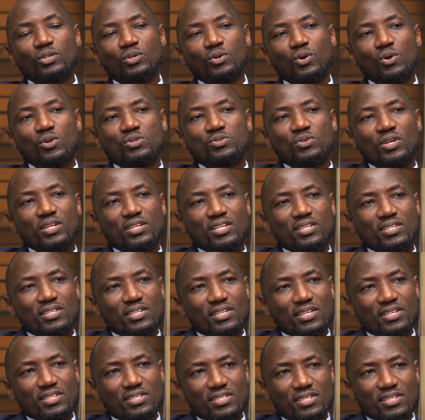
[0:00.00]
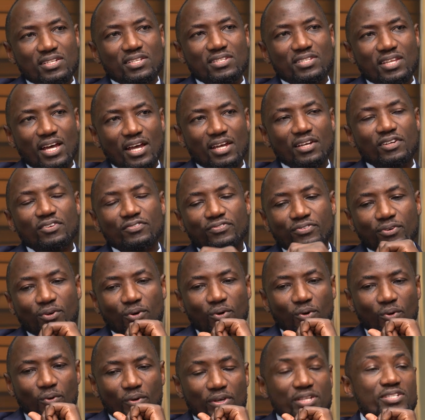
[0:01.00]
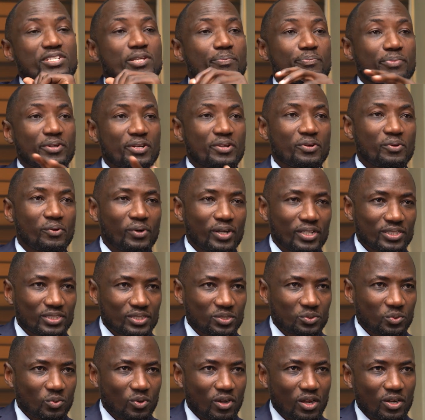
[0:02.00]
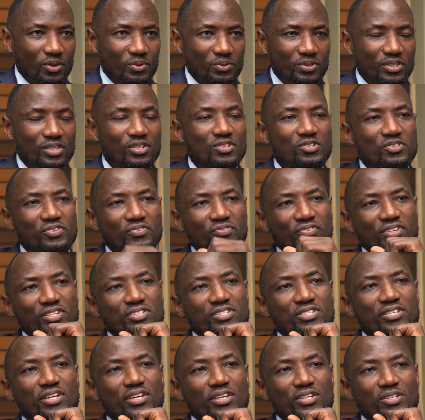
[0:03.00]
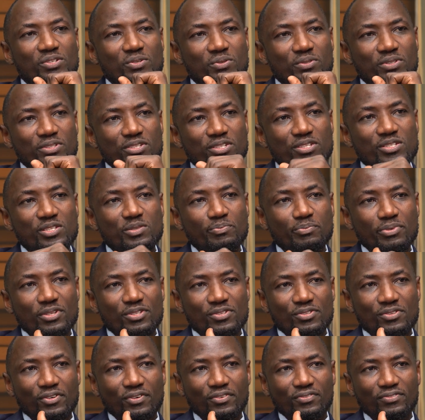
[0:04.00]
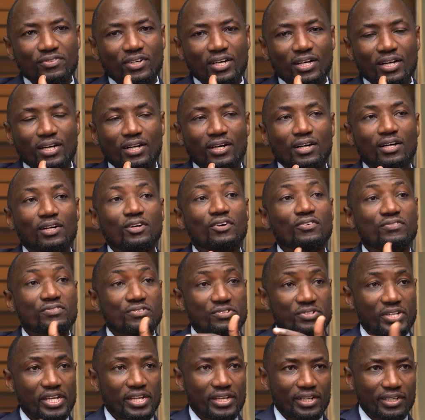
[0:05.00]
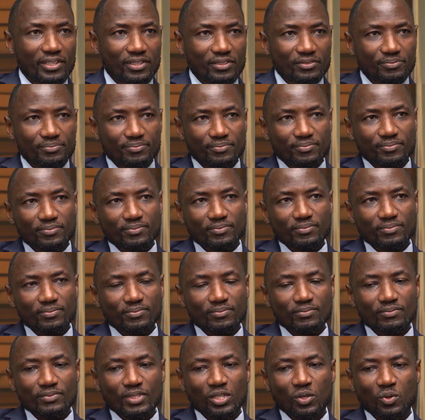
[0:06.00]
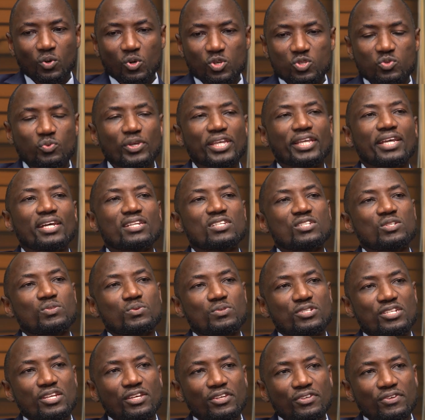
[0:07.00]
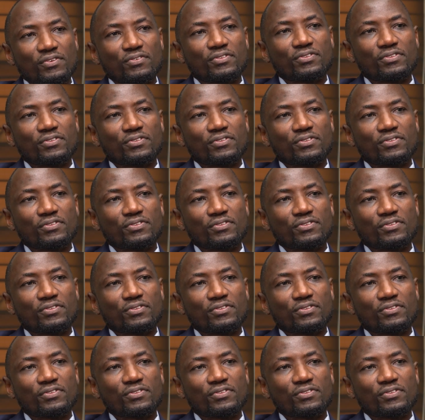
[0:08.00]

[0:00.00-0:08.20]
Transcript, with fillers: Also, it, it's designed for entrepreneurs who are looking to venture into this space of, uh, of training, because we get to take you